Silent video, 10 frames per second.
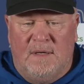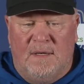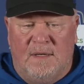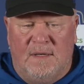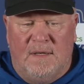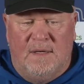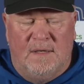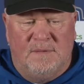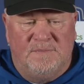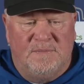
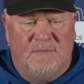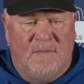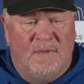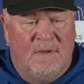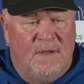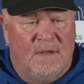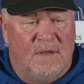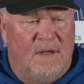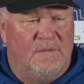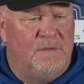and
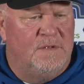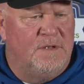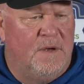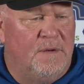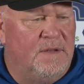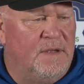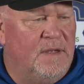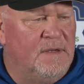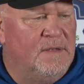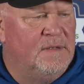loved the result at the
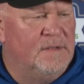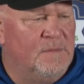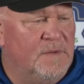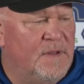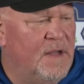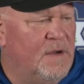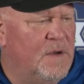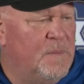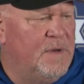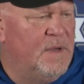end. With that, I'll
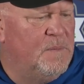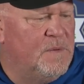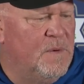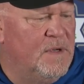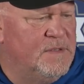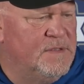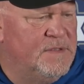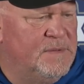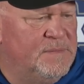open it up with questions.